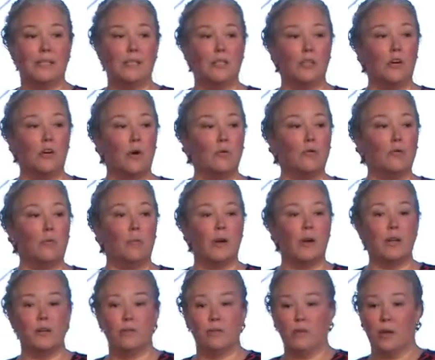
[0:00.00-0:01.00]
didn't go the
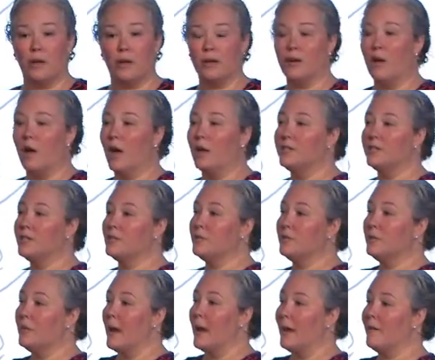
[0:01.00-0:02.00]
way you thought it ought
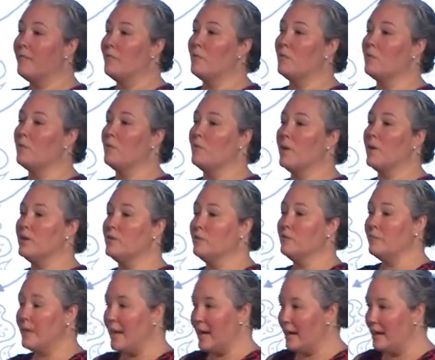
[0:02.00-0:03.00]
to have or the way
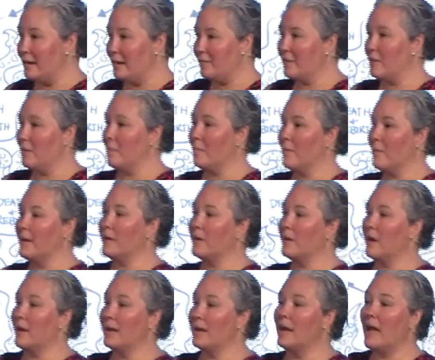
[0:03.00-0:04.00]
you behaved that might
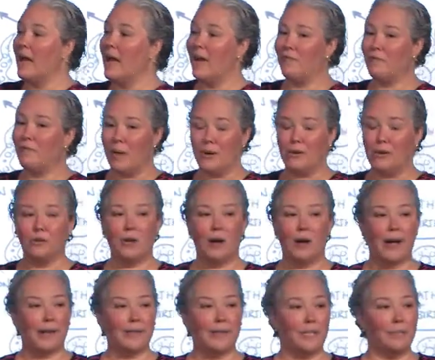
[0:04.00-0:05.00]
not have been your
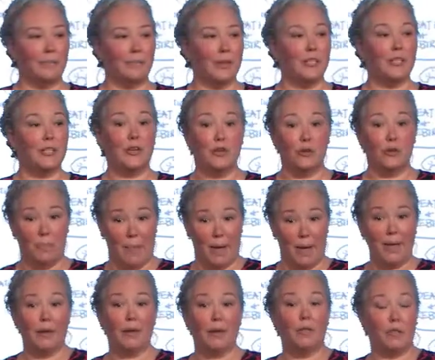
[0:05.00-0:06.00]
highest and best, and you
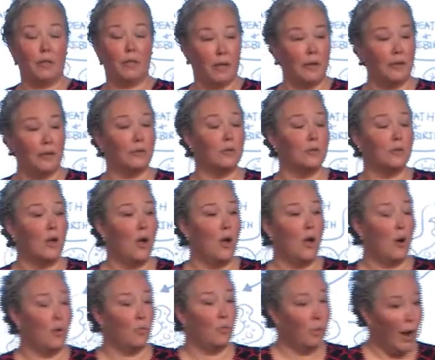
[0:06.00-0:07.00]
make things
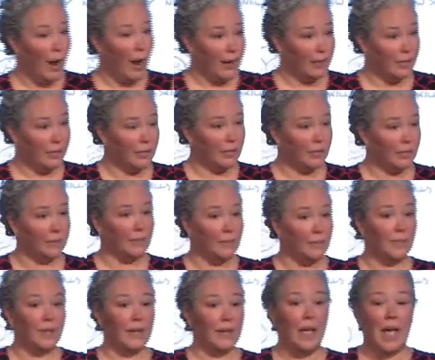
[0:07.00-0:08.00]
right.
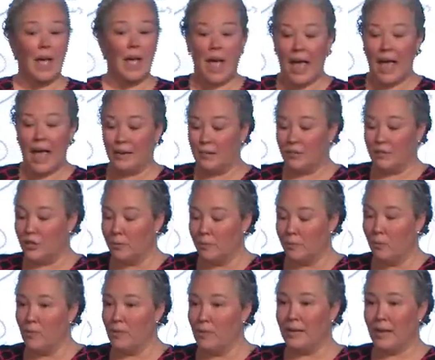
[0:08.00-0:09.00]
And she
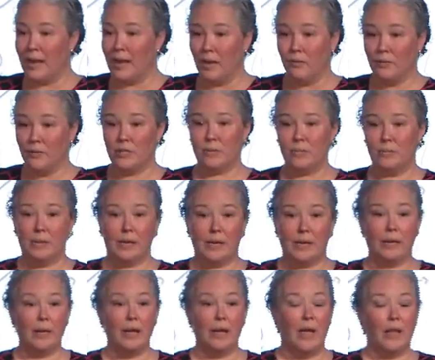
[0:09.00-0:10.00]
pointed out to
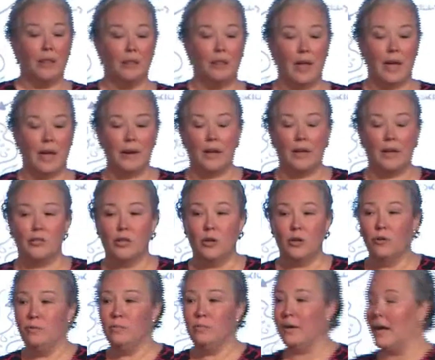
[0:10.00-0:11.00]
me that
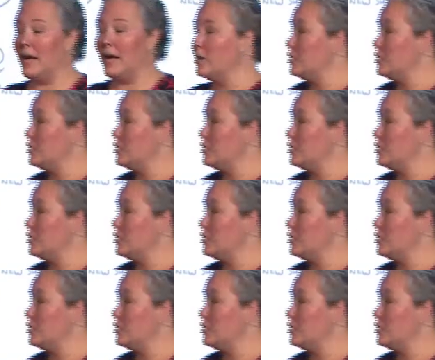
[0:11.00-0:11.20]
atonement